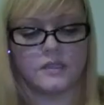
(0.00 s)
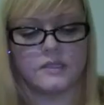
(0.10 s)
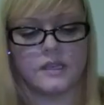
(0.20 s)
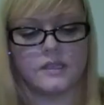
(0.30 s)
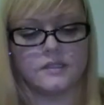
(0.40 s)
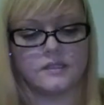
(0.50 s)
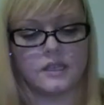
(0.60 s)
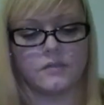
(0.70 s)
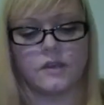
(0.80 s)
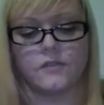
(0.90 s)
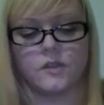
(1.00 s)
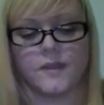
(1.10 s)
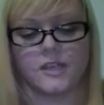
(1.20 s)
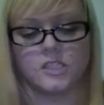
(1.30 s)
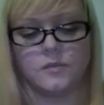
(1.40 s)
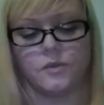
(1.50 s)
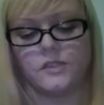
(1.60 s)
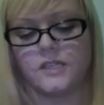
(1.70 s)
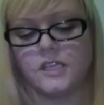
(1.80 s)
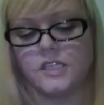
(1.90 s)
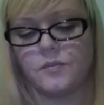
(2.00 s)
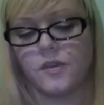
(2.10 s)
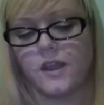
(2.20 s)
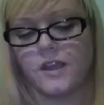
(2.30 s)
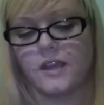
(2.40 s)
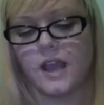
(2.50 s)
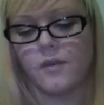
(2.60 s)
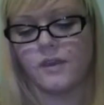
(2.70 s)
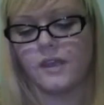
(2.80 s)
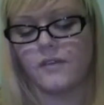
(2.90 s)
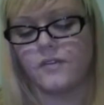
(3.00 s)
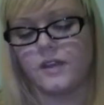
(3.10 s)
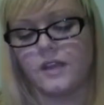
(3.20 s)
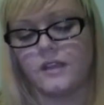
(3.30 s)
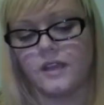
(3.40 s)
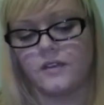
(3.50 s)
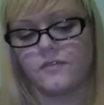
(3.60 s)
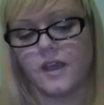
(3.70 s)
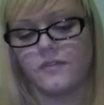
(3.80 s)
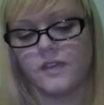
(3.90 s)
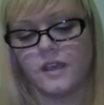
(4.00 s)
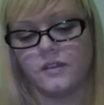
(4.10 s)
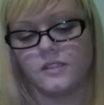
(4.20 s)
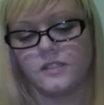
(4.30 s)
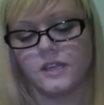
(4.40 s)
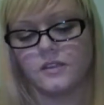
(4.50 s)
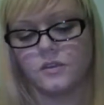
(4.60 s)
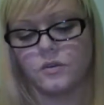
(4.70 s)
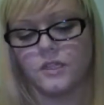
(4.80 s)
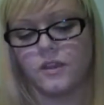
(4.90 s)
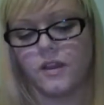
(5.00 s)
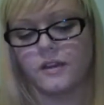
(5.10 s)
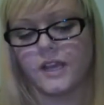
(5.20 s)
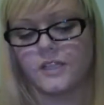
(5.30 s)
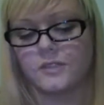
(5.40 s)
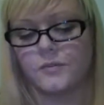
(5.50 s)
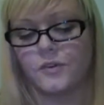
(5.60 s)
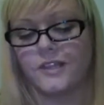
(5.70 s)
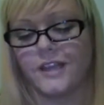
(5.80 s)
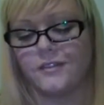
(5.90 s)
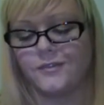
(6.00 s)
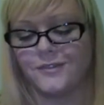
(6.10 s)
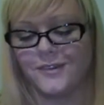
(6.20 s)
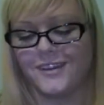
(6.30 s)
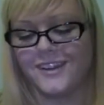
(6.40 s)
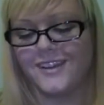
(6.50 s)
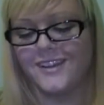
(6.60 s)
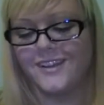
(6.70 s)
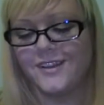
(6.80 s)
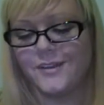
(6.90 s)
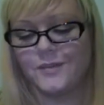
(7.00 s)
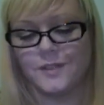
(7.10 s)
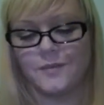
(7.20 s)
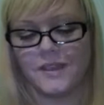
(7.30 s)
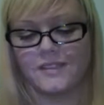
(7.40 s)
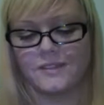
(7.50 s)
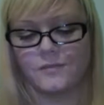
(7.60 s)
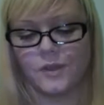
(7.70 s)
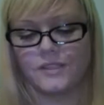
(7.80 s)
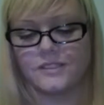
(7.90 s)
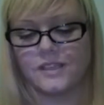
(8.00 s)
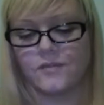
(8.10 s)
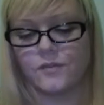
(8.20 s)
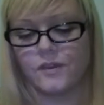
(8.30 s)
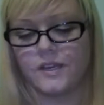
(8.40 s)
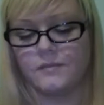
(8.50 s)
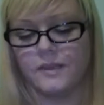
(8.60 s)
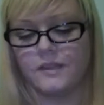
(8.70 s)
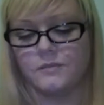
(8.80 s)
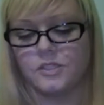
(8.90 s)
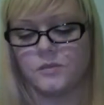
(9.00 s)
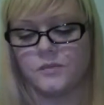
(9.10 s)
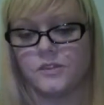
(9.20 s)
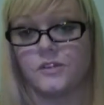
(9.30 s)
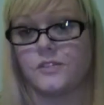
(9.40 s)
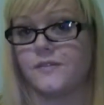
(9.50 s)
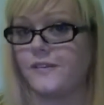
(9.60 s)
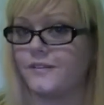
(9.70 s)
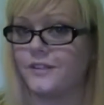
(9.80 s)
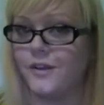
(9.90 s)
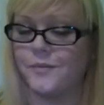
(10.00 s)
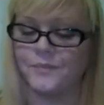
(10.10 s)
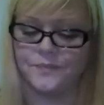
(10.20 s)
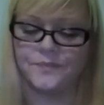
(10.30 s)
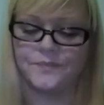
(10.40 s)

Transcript: It says, get ready for the Backstreet Boys. AJ, Brian, Howie, Kevin, and Nick. 5 talented and totally hot guys from Orlando, Florida, whose amazing voices have already made them superstars around the globe.